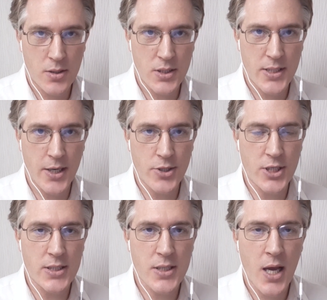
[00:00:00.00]

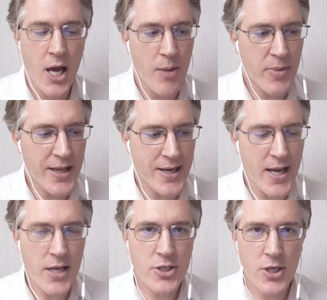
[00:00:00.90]
synergies. But then
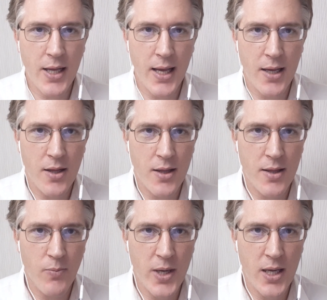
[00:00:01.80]
yesterday,
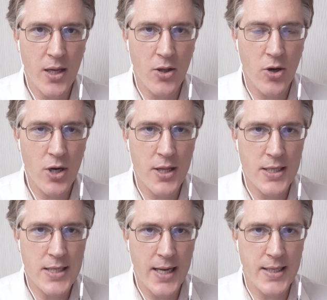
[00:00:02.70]
we learned
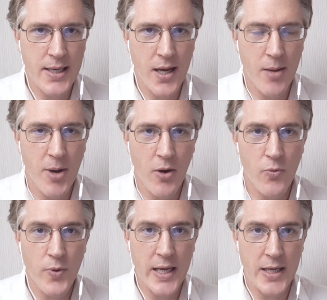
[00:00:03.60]
this idea about
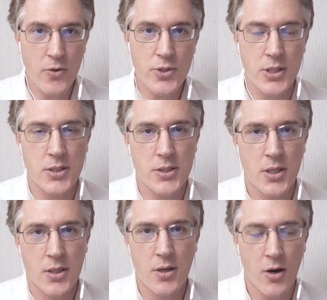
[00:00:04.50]
reuses.
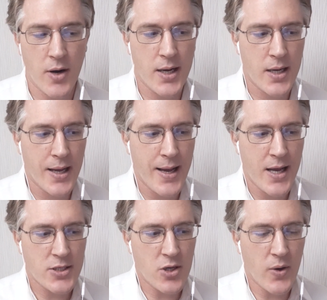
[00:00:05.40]
All right.
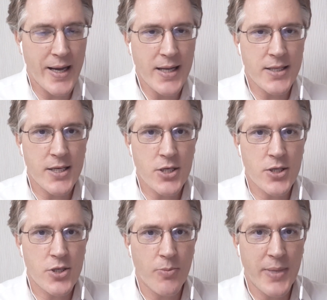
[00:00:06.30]
So in addition
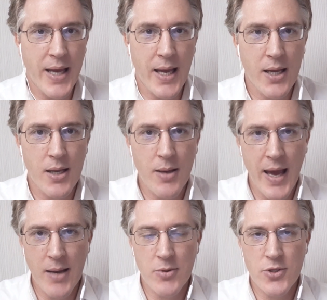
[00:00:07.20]
to being
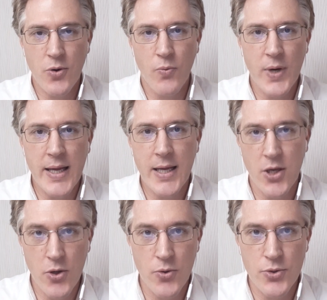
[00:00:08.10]
able to
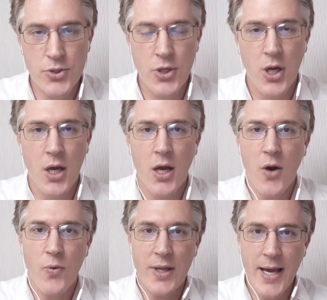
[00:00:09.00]
reuse
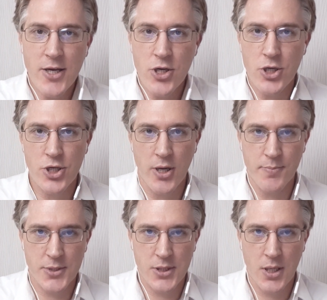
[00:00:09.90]

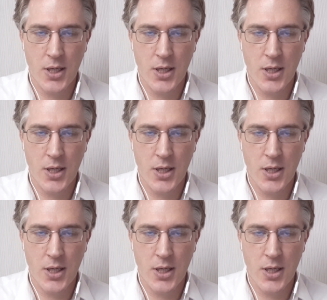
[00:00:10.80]
relationships,